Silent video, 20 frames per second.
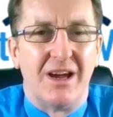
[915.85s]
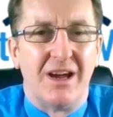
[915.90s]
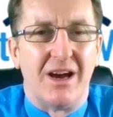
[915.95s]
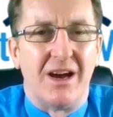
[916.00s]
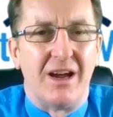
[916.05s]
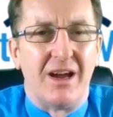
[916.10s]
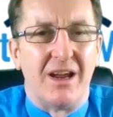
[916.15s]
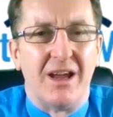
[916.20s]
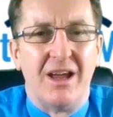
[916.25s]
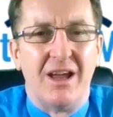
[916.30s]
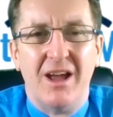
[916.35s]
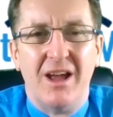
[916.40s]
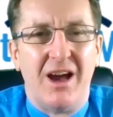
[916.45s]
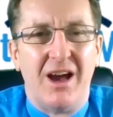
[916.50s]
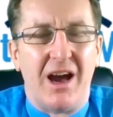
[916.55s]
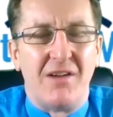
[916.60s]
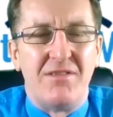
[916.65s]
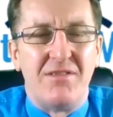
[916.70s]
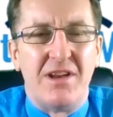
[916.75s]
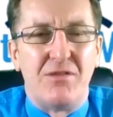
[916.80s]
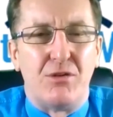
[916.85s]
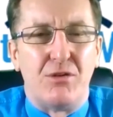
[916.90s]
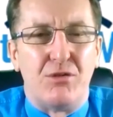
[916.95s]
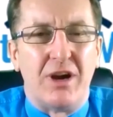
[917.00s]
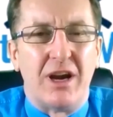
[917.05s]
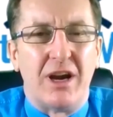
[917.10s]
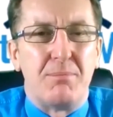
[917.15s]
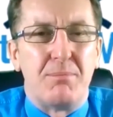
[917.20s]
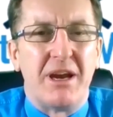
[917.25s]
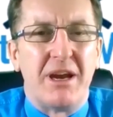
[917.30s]
I've never
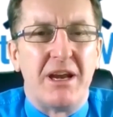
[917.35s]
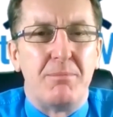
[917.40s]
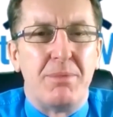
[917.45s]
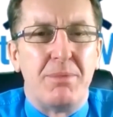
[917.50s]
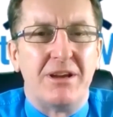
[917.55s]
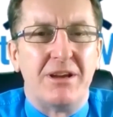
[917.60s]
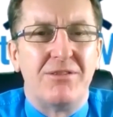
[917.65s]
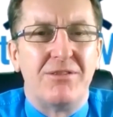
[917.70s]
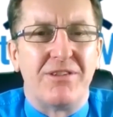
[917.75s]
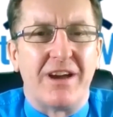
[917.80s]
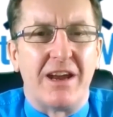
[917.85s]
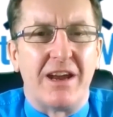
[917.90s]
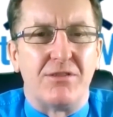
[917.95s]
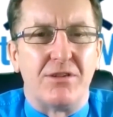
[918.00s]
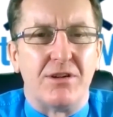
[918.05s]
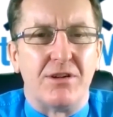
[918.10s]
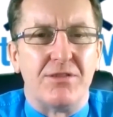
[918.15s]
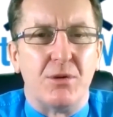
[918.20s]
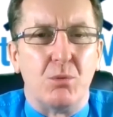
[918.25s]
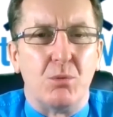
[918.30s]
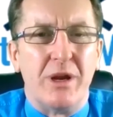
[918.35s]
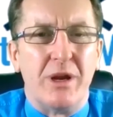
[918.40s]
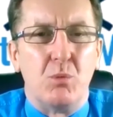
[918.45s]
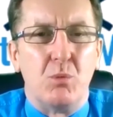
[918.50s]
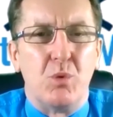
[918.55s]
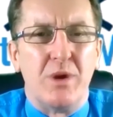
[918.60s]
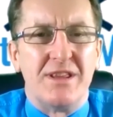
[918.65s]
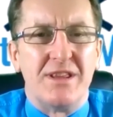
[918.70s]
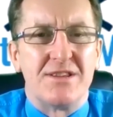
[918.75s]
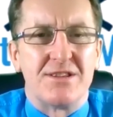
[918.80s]
really been a big favour of the
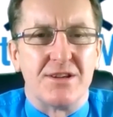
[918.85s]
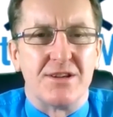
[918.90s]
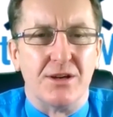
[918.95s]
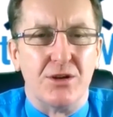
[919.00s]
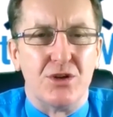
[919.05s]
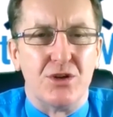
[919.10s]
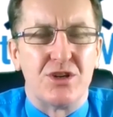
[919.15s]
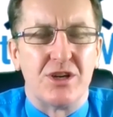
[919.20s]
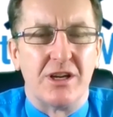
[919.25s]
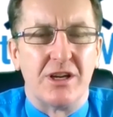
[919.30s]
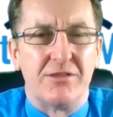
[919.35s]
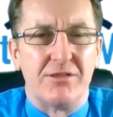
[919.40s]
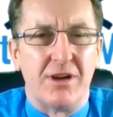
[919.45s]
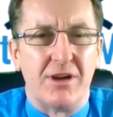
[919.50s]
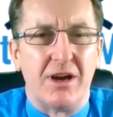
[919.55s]
win-win solution.